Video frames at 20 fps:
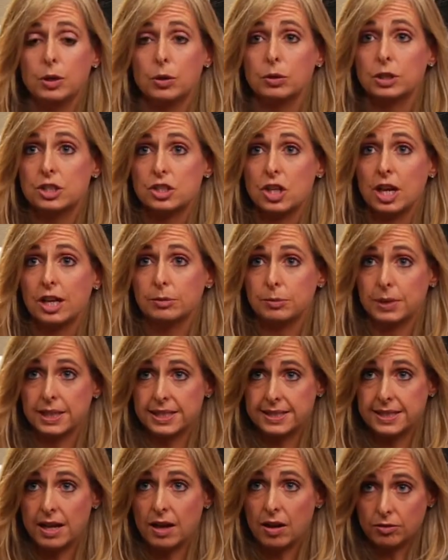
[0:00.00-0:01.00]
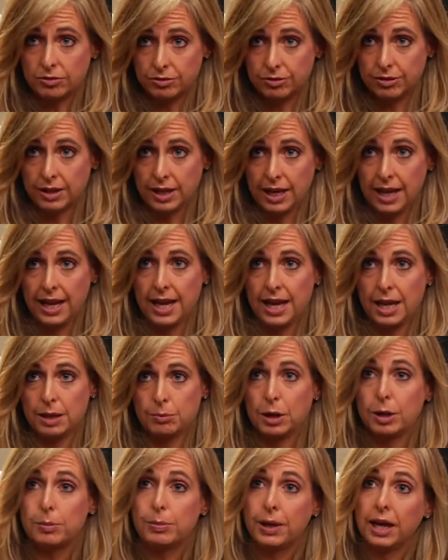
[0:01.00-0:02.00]
an only child myself.
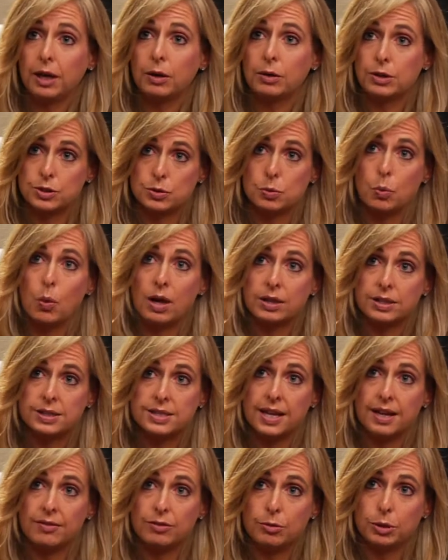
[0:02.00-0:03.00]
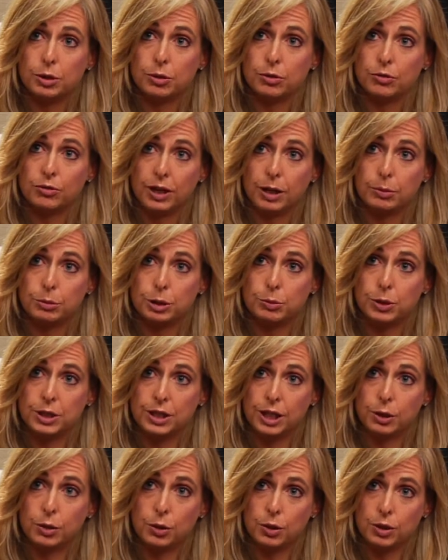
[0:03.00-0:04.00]
And my parents wanted to have a bigger family, but
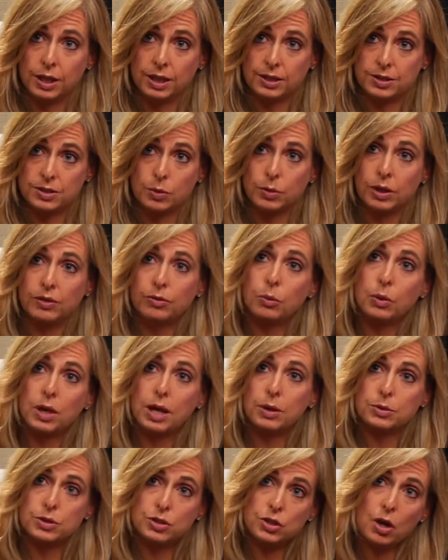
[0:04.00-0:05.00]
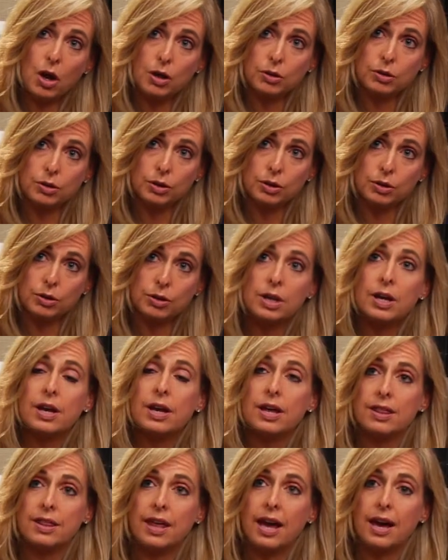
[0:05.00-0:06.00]
they couldn't. So even when I was younger,
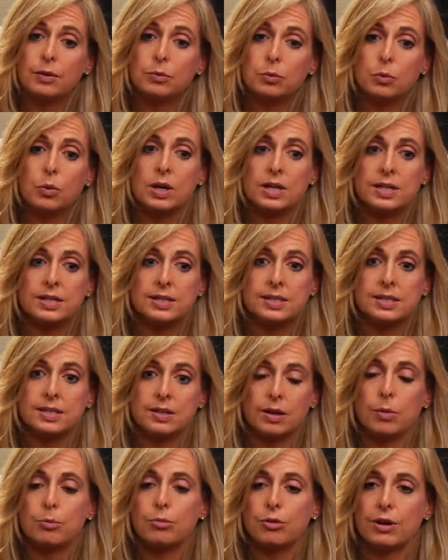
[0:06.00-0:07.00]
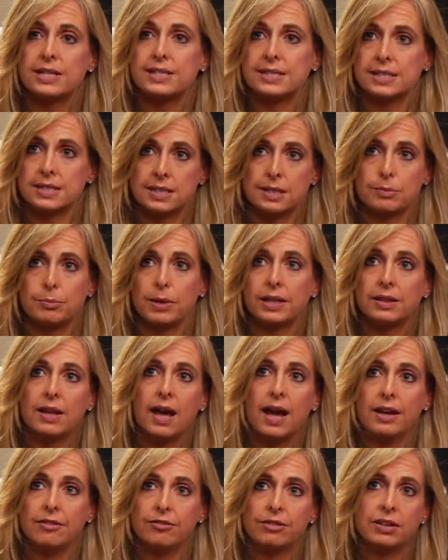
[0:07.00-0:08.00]
that was a presence in my
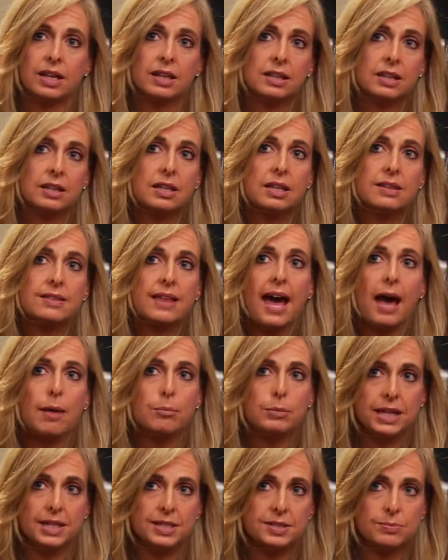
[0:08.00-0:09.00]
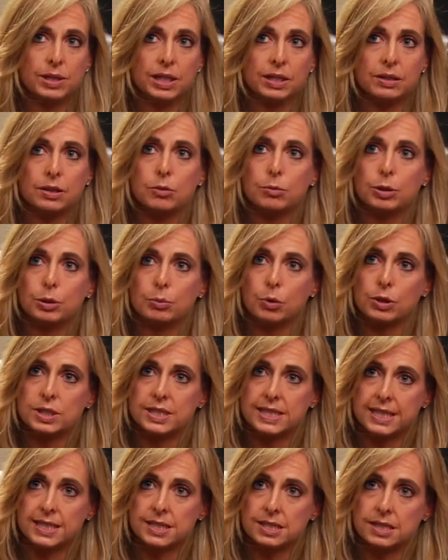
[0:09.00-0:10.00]
life. And I think that that makes me a little bit more
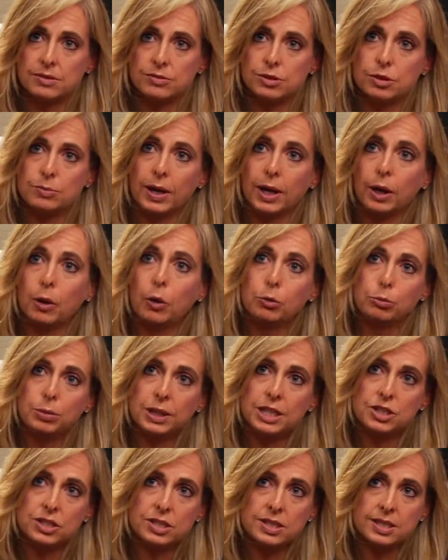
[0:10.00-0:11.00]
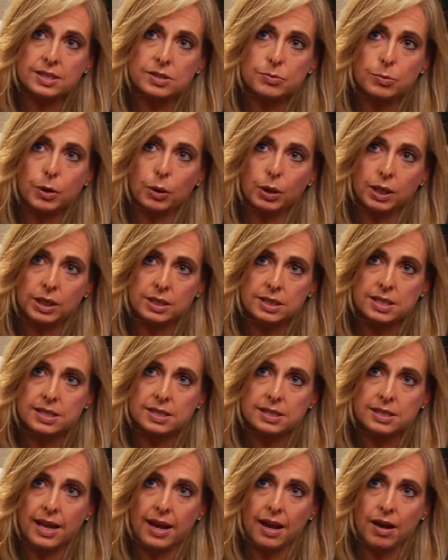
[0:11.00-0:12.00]
sensitive to my own patients'
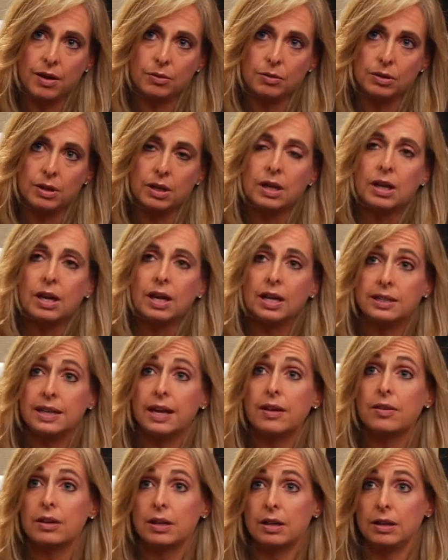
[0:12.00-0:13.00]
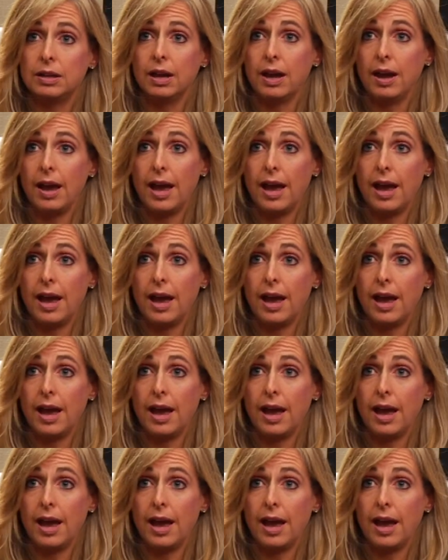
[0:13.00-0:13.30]
experiences now. And now that I